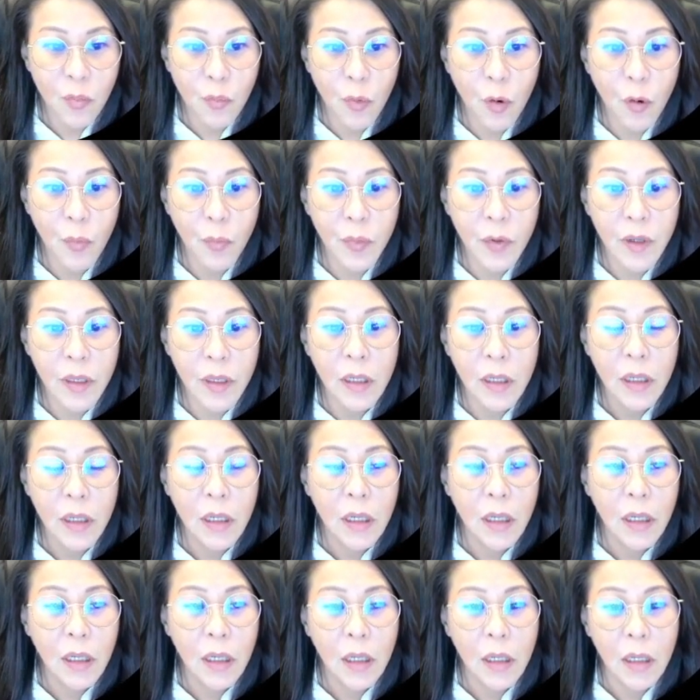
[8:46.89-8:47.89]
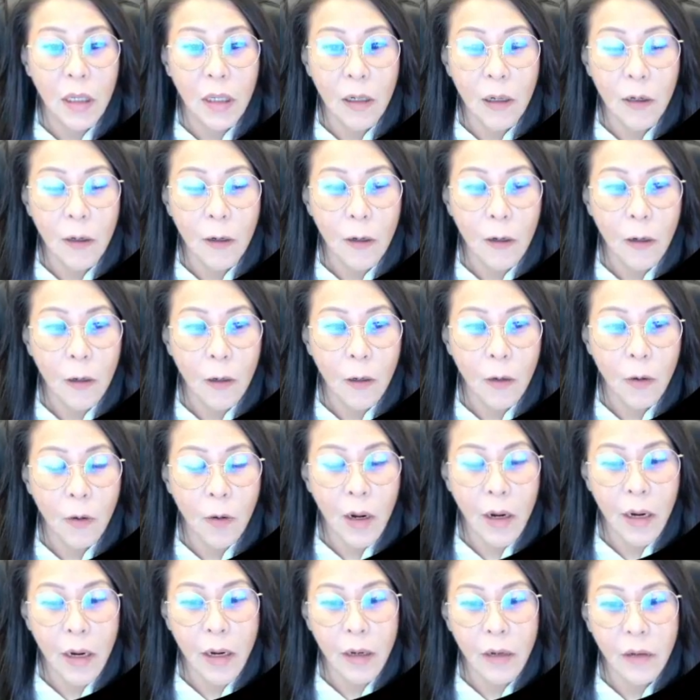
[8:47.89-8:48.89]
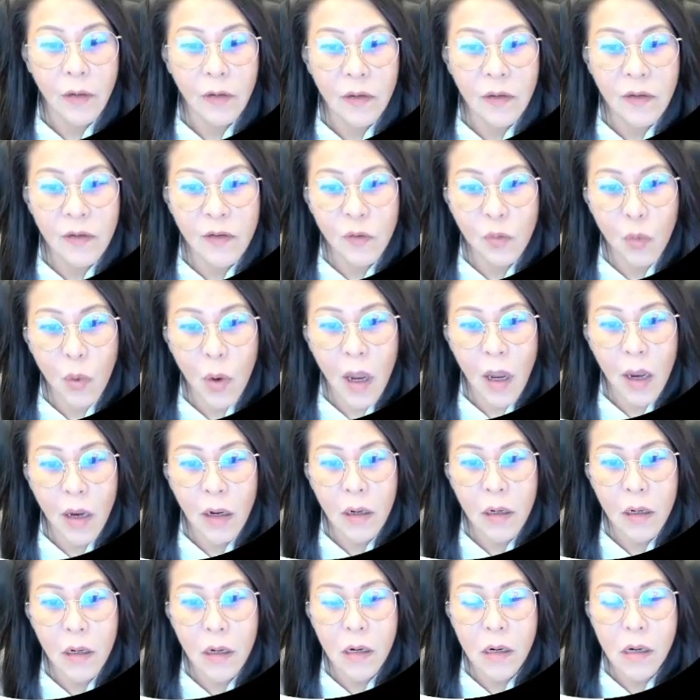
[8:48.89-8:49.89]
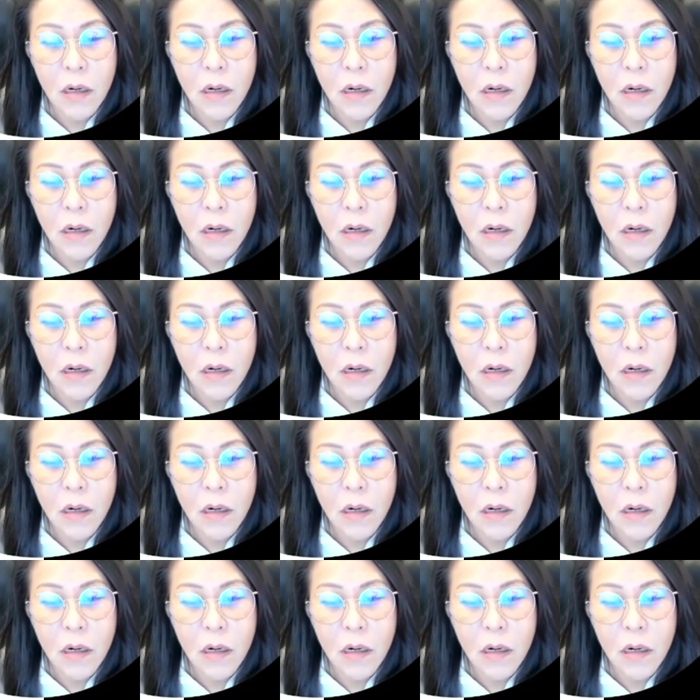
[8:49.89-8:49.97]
properly right this one